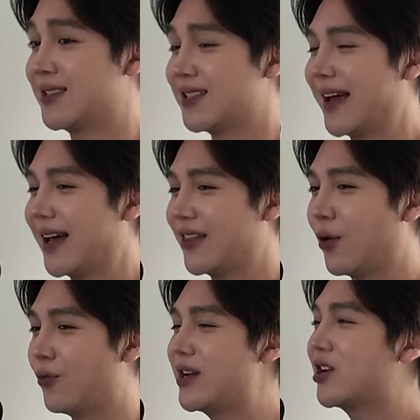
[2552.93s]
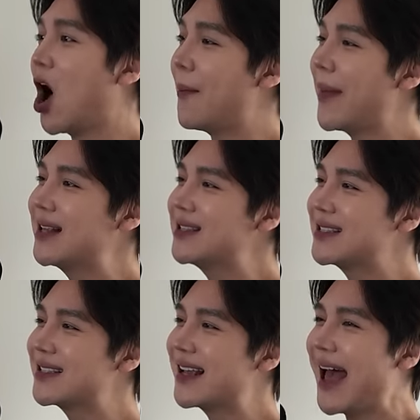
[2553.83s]
it's like they'll read
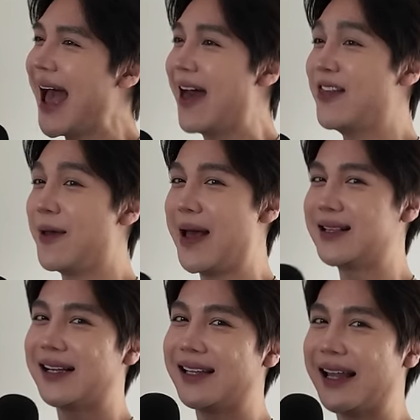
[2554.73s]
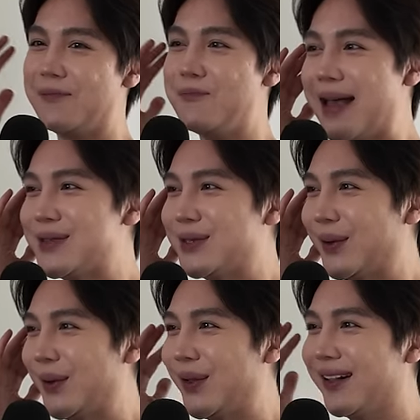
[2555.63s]
comments and they basically get like
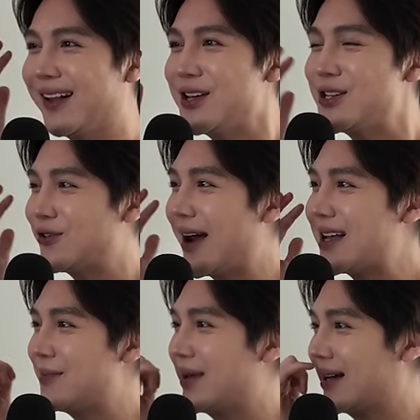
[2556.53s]
mental stress